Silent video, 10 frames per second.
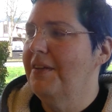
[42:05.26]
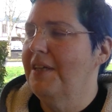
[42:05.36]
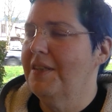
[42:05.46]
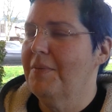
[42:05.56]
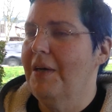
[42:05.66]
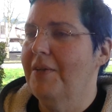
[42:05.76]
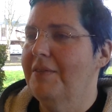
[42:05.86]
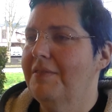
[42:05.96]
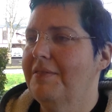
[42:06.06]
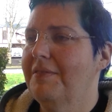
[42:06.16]
things about
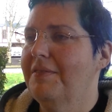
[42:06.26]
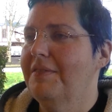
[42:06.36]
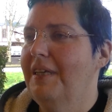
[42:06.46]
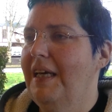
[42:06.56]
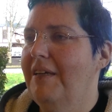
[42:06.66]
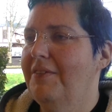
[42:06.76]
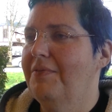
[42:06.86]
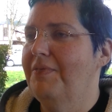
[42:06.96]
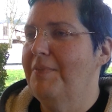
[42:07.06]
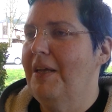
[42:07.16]

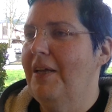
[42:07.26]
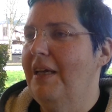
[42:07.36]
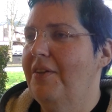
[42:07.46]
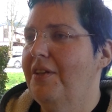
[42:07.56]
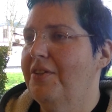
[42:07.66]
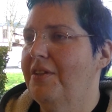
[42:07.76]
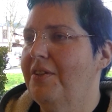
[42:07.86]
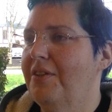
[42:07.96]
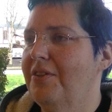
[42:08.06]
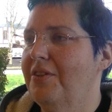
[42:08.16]
female atheists, that
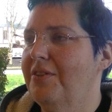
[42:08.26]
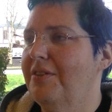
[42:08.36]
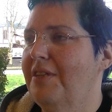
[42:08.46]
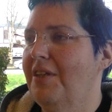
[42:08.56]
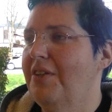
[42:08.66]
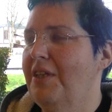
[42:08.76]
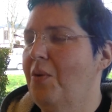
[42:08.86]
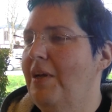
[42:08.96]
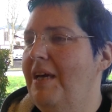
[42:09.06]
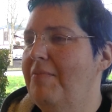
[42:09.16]
they're just, they don't
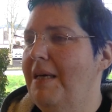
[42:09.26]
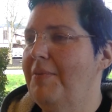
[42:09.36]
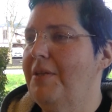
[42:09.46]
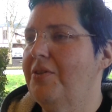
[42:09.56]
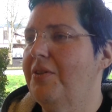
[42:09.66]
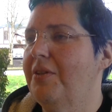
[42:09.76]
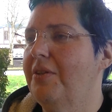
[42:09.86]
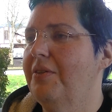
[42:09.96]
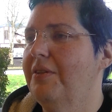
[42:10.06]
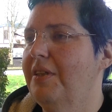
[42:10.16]
want to have babies and
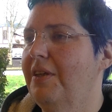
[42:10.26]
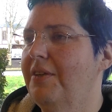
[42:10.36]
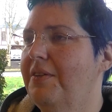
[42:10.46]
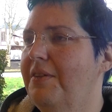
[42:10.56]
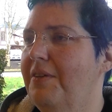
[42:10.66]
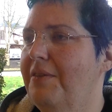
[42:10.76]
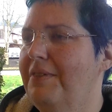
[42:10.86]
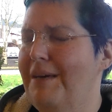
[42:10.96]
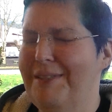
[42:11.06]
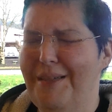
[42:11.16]
they're, or
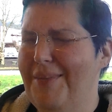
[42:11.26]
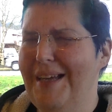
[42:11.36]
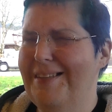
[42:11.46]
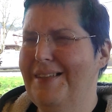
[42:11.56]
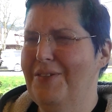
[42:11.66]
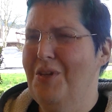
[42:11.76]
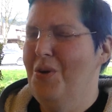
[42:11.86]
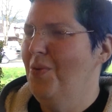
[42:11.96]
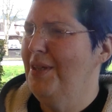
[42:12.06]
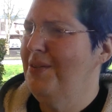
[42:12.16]
families. I'm like,
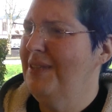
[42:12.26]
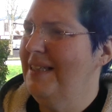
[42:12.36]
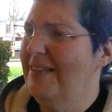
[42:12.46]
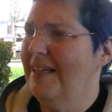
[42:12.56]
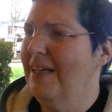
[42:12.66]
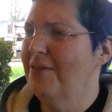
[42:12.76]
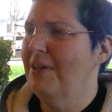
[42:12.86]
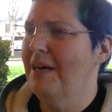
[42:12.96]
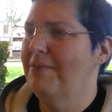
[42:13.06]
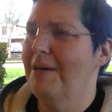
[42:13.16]
where do you get that kind of
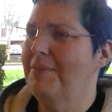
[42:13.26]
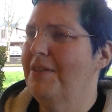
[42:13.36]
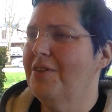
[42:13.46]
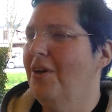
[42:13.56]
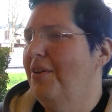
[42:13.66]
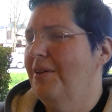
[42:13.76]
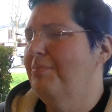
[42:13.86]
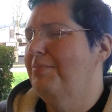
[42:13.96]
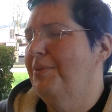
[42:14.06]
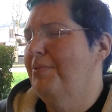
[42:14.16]
crap from? It's all the
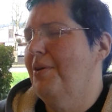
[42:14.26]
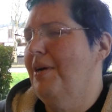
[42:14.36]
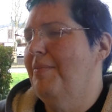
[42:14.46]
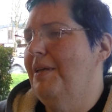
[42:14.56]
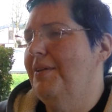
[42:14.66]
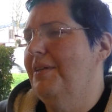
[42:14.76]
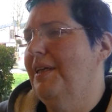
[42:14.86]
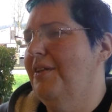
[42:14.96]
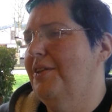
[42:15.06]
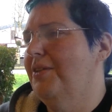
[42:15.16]
programming that
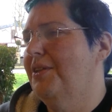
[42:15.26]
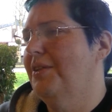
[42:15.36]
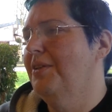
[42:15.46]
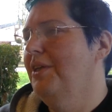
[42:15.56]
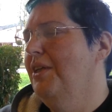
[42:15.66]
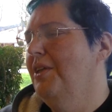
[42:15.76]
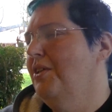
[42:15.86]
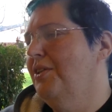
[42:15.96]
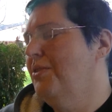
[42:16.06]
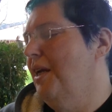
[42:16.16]
they do
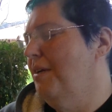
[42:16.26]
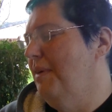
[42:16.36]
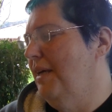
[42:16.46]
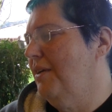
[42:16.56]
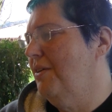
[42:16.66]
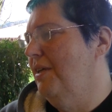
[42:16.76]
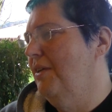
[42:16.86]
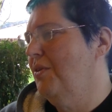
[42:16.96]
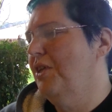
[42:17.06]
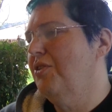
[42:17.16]
to try to make
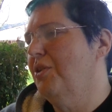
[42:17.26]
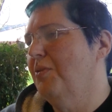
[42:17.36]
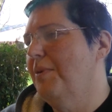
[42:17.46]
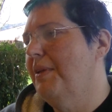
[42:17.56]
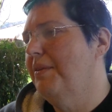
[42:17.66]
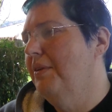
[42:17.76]
Christian women